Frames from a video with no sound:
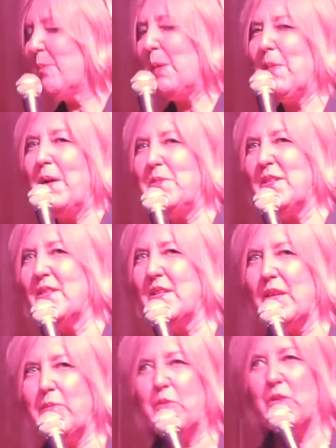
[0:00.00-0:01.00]
mom just
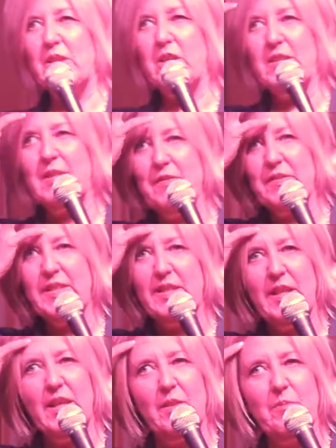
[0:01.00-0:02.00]
didn't give me really good
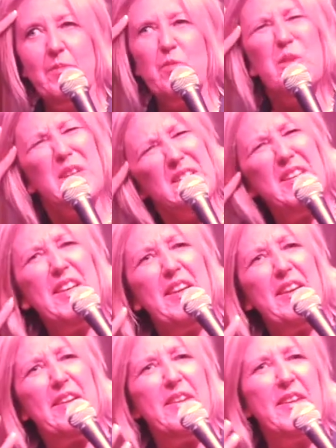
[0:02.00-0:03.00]
self-esteem.
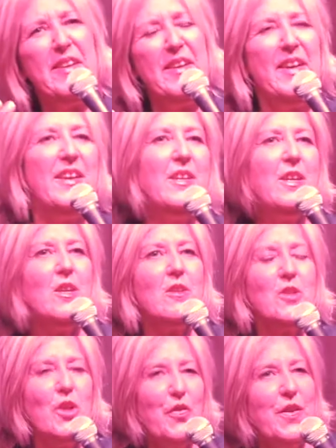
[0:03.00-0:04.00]
Really? You
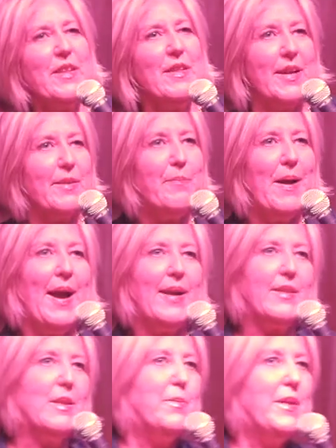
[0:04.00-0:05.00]
know, do you think like
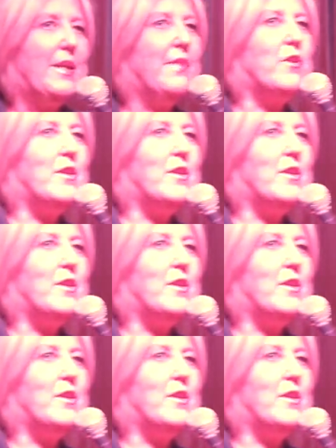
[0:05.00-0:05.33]
back in the medieval